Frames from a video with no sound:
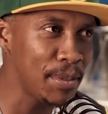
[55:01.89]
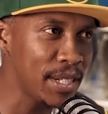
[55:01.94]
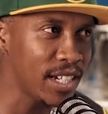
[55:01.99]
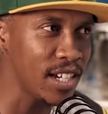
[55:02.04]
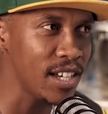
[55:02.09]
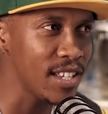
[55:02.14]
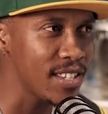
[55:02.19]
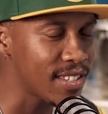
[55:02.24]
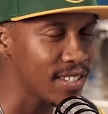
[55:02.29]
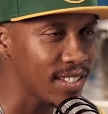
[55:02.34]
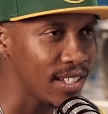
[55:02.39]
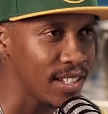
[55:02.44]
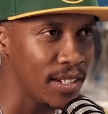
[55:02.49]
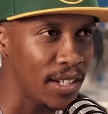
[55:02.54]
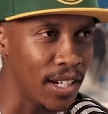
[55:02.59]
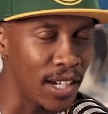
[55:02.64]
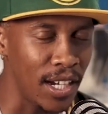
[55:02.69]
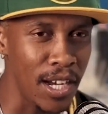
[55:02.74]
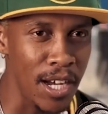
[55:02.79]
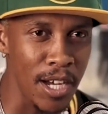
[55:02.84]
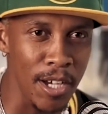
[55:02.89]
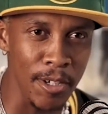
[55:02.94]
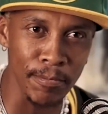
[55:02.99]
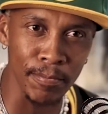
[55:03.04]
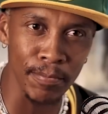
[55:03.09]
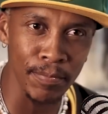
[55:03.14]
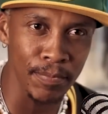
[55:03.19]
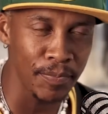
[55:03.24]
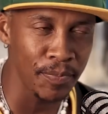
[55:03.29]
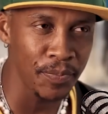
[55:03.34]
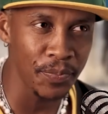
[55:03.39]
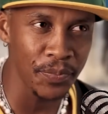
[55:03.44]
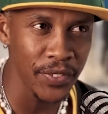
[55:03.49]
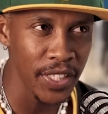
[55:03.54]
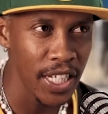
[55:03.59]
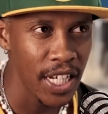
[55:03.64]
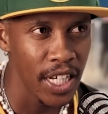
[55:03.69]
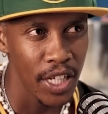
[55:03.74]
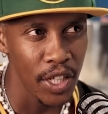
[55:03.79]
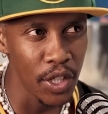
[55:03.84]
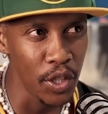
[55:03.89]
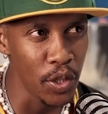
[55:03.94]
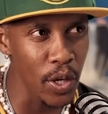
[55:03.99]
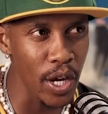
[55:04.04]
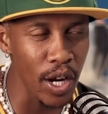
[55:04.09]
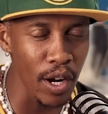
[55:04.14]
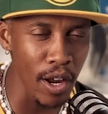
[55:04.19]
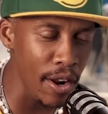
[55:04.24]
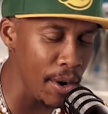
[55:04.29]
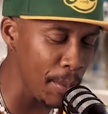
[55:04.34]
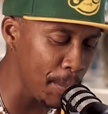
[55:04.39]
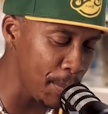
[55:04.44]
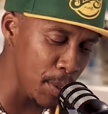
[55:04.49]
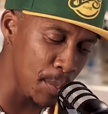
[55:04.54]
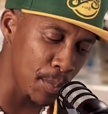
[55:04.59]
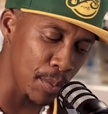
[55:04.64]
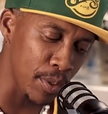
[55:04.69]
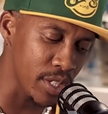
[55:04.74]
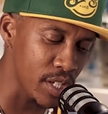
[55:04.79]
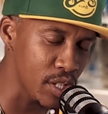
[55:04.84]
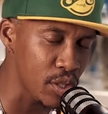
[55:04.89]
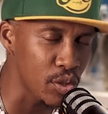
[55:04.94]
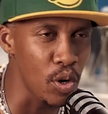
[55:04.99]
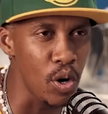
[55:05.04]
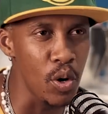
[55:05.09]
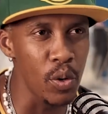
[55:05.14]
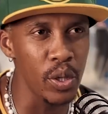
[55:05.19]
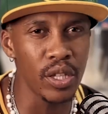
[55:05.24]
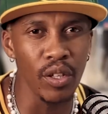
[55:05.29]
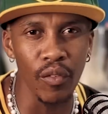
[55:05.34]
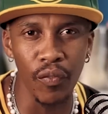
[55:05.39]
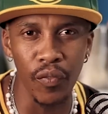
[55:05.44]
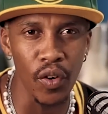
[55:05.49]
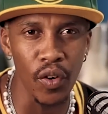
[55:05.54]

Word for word: because um, you know a lot of people just go with the